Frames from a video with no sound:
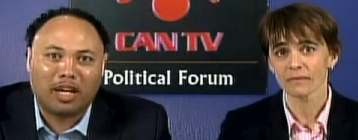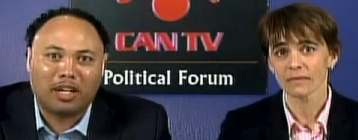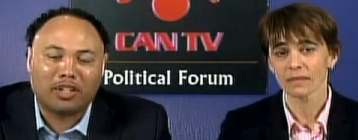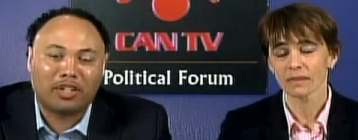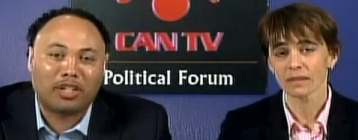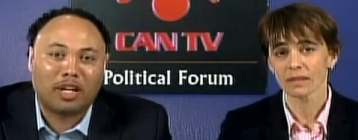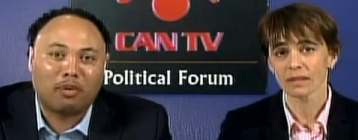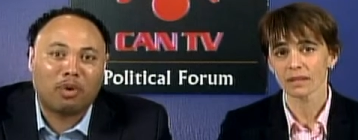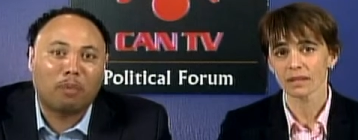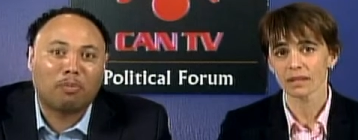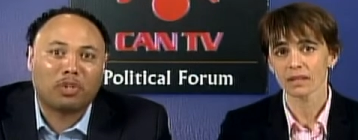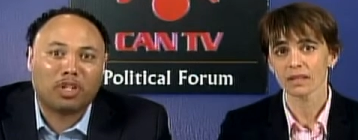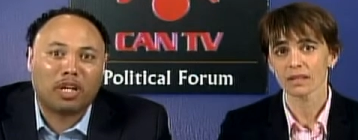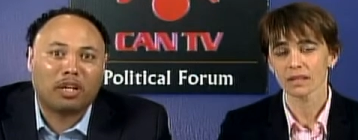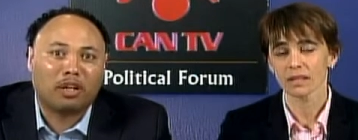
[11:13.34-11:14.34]
Speaker 1: as state
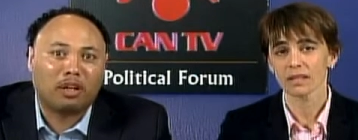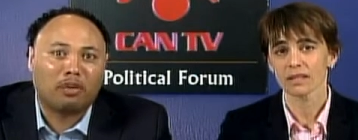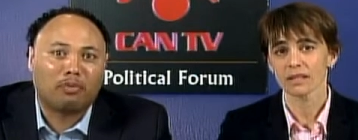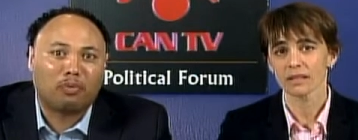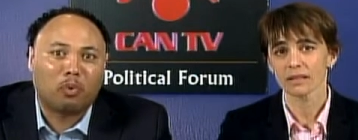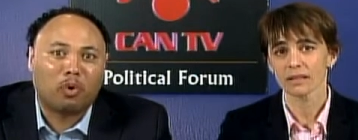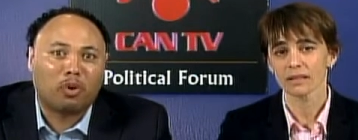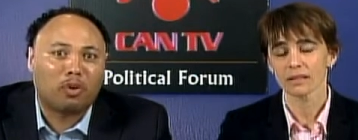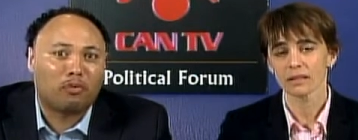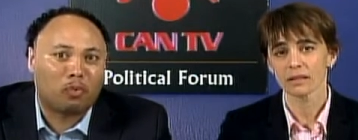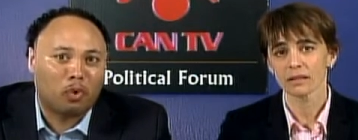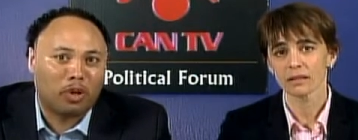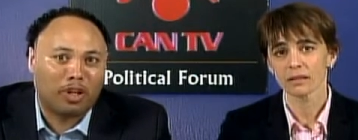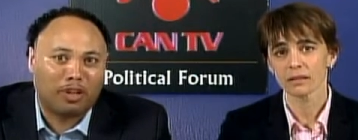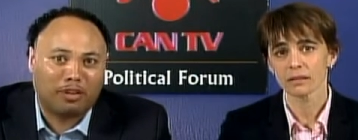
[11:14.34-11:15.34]
representative for the
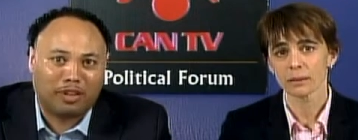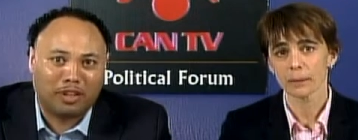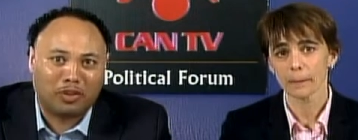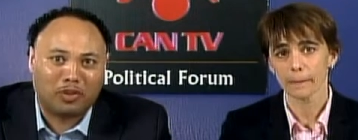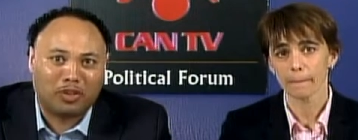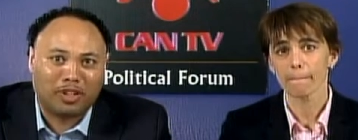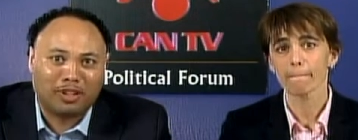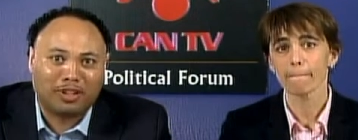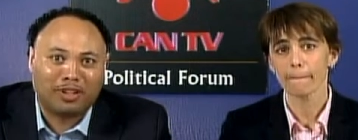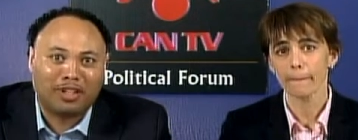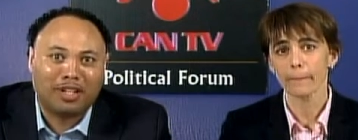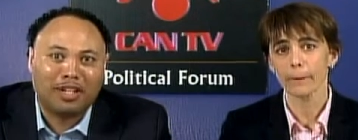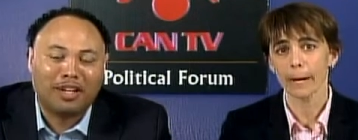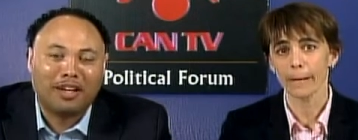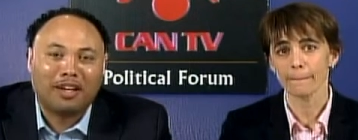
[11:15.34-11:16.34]
40th district.
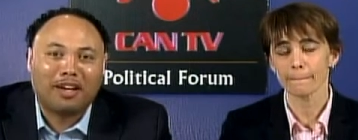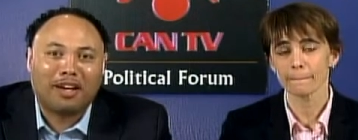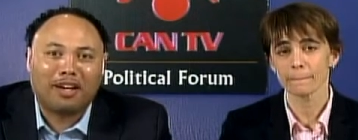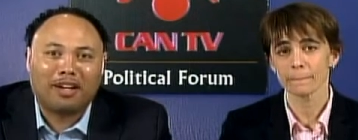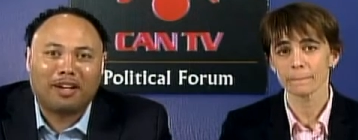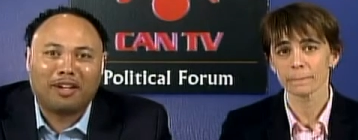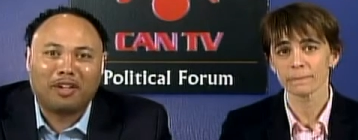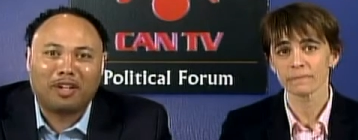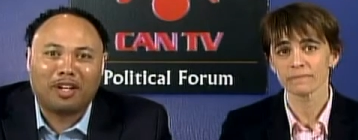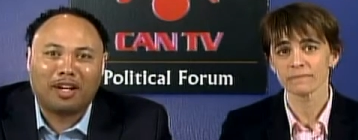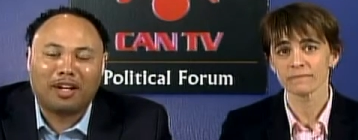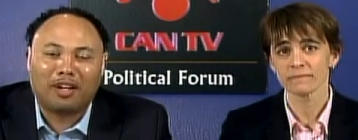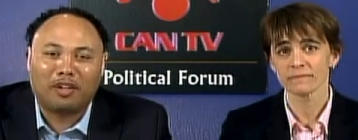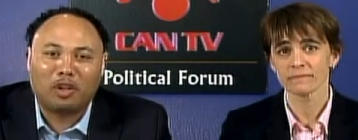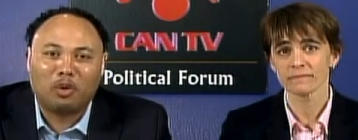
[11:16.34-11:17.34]
Right. And
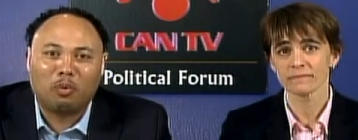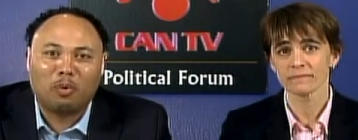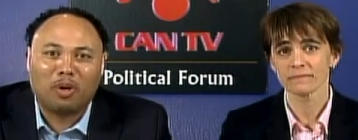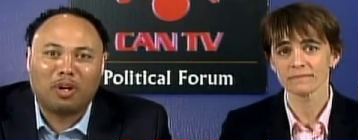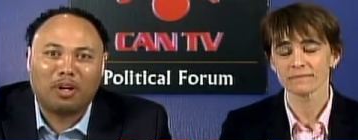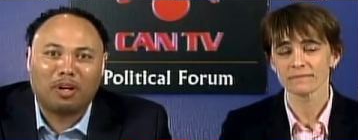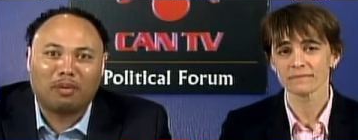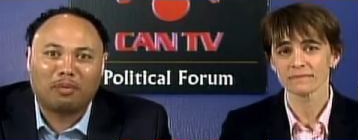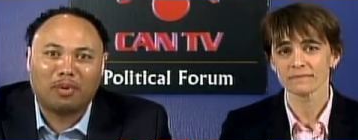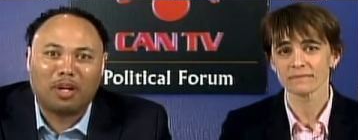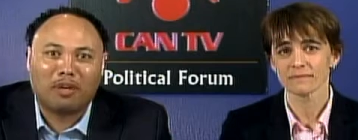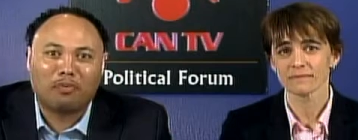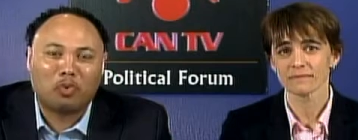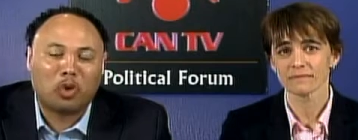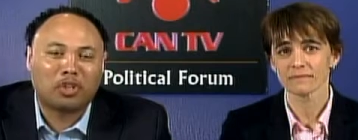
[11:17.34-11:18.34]
uh, you were
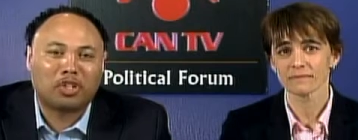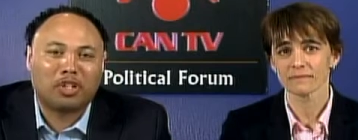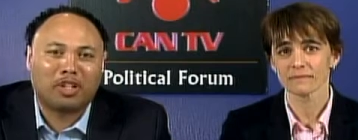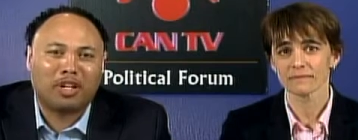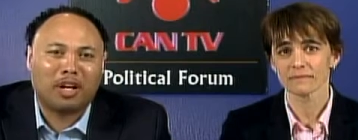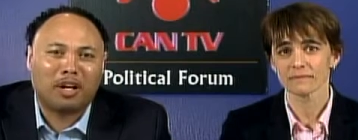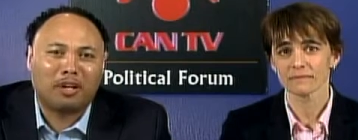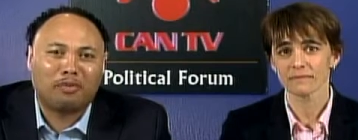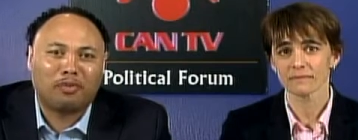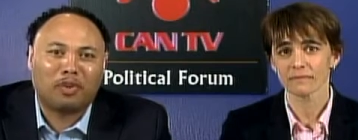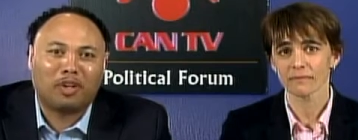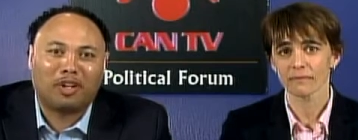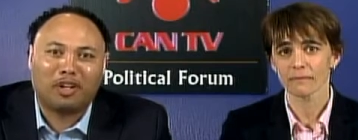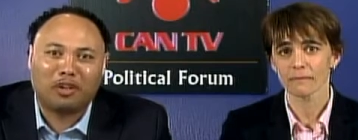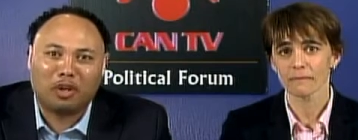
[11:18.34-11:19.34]
uh, fortunate enough
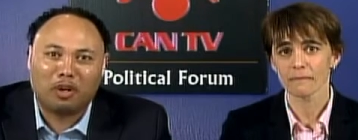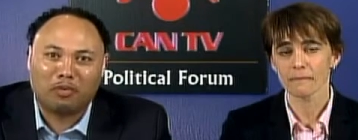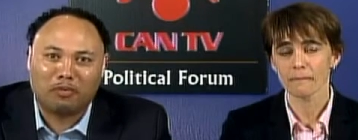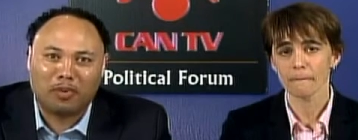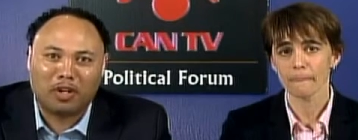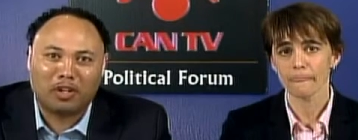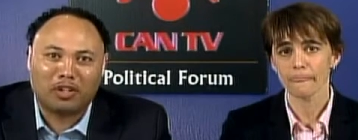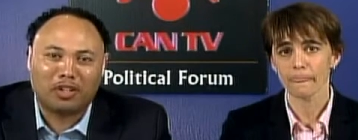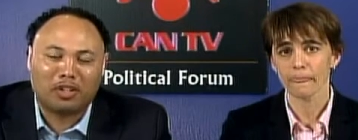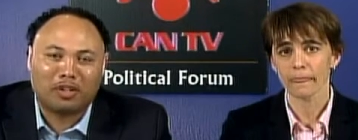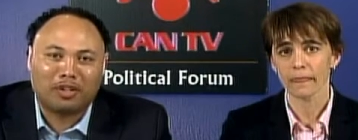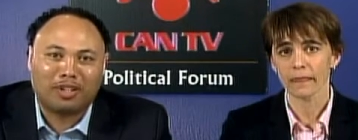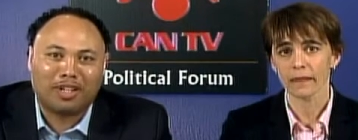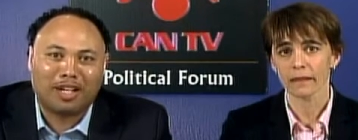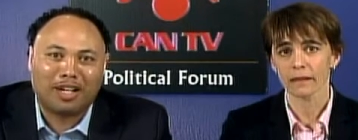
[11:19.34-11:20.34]
in your first
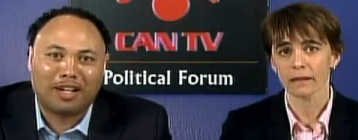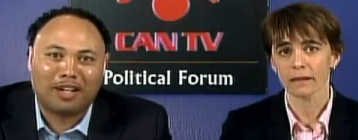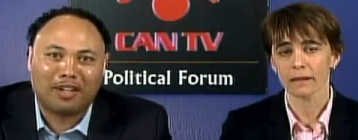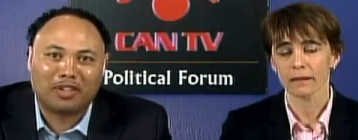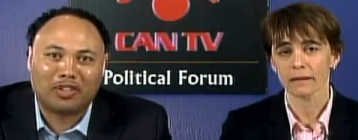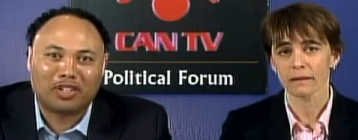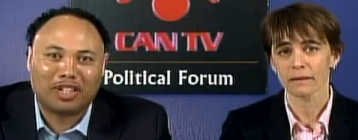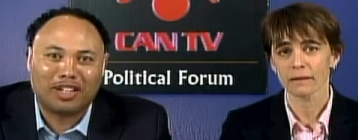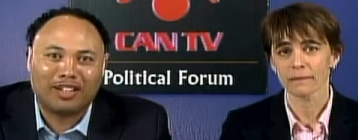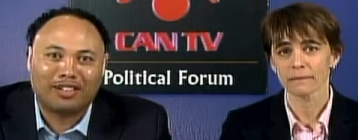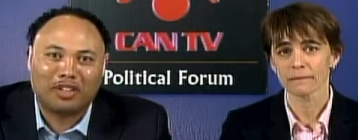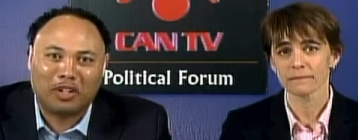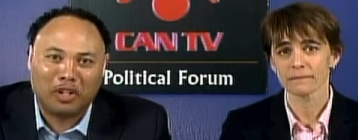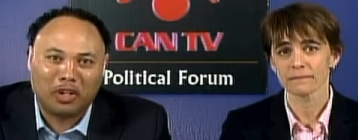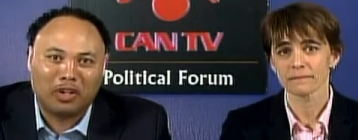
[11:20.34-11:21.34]
uh,
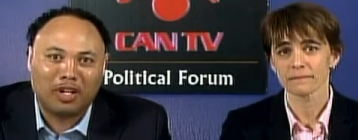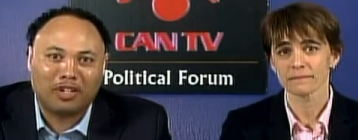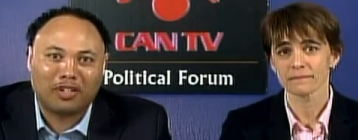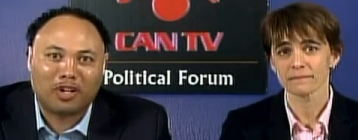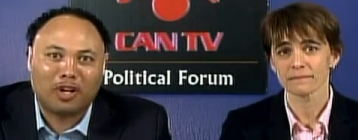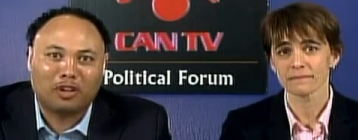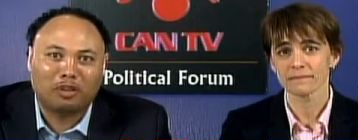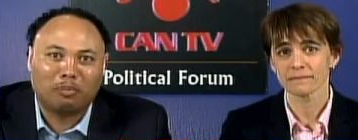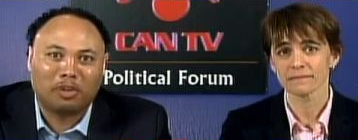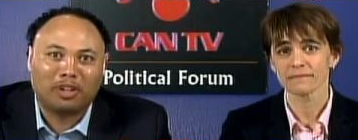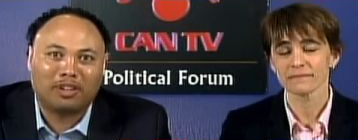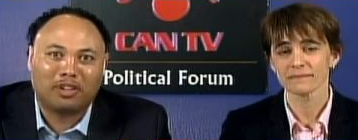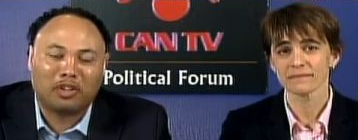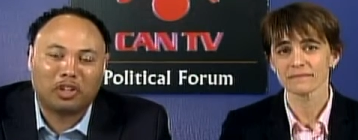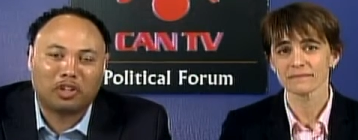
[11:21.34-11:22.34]
stint year as
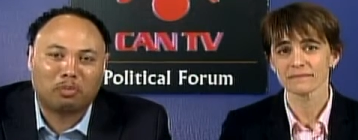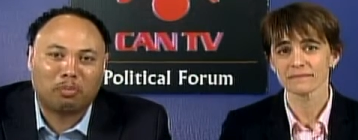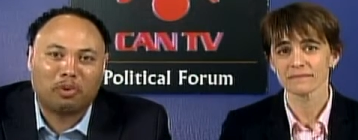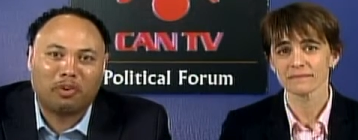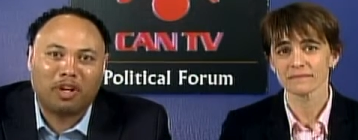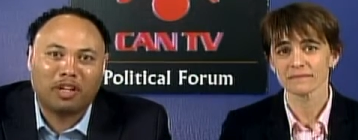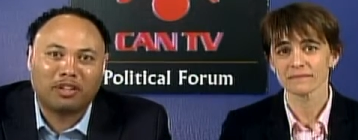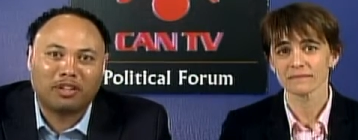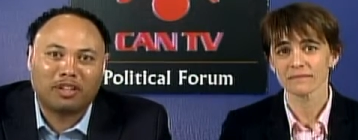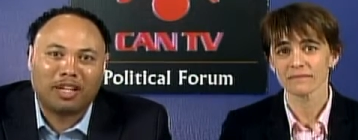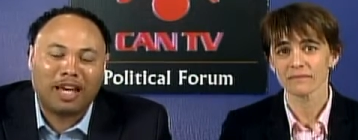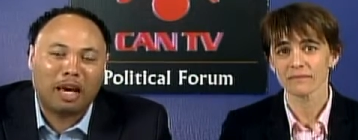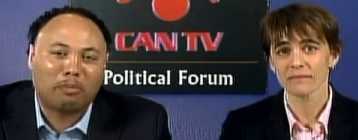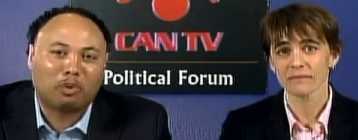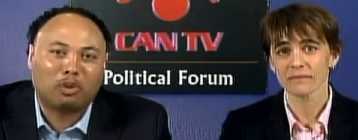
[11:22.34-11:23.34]
alderman to experience
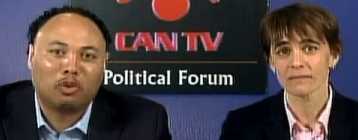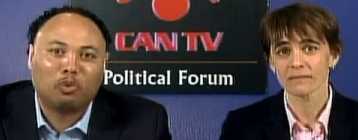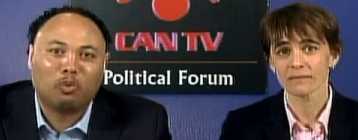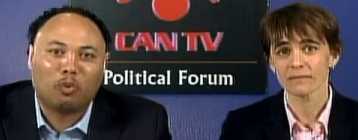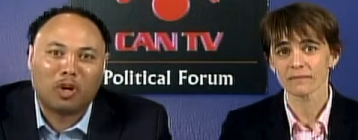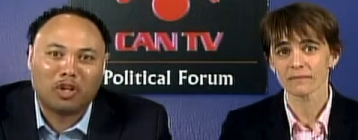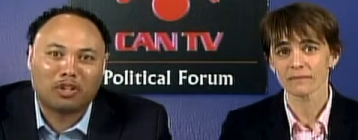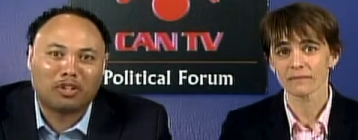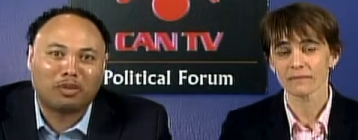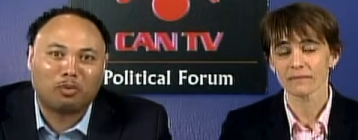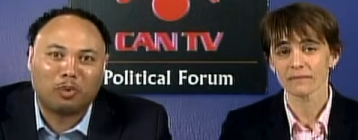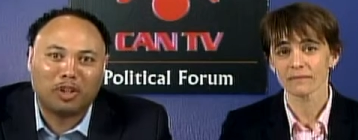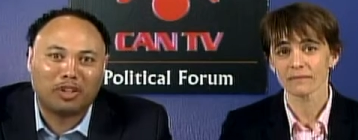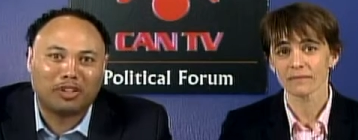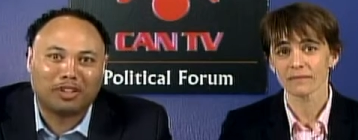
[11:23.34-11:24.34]
the absolute worst
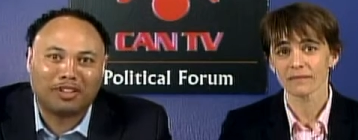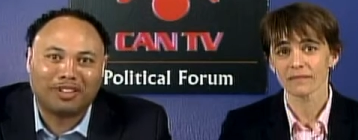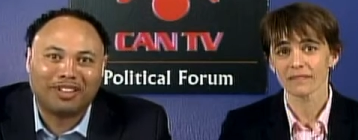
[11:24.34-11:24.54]
winter